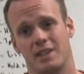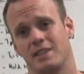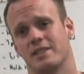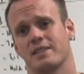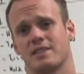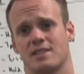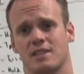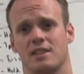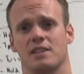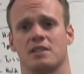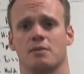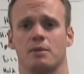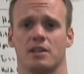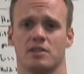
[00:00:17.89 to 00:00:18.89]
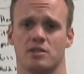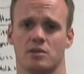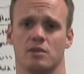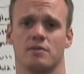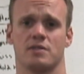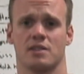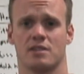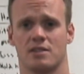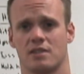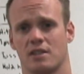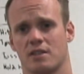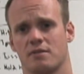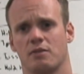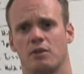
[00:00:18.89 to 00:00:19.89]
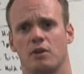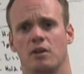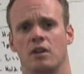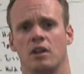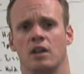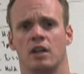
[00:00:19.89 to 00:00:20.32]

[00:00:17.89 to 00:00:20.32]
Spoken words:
need to see to make a serve successful?